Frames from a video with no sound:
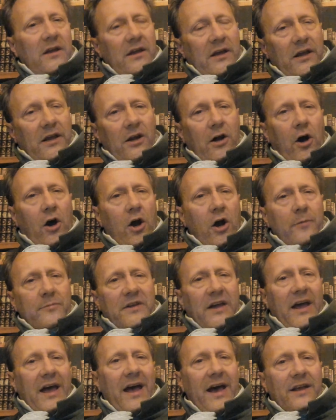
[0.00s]
and harm
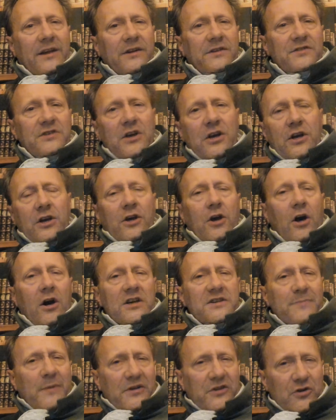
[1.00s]
to addicts
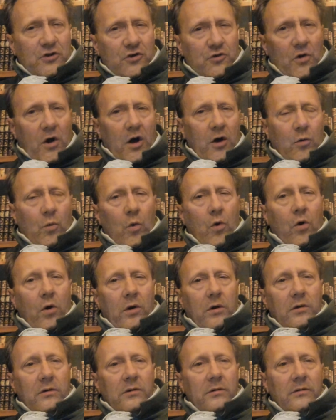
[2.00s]
caused by the drug war,
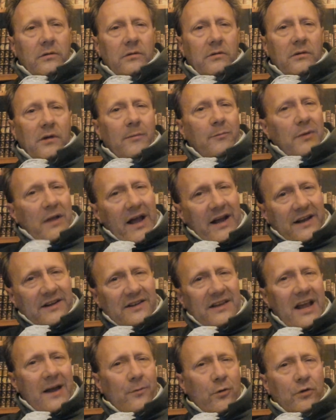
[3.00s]
and black
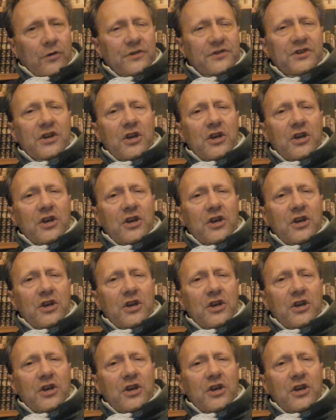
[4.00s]
neighborhoods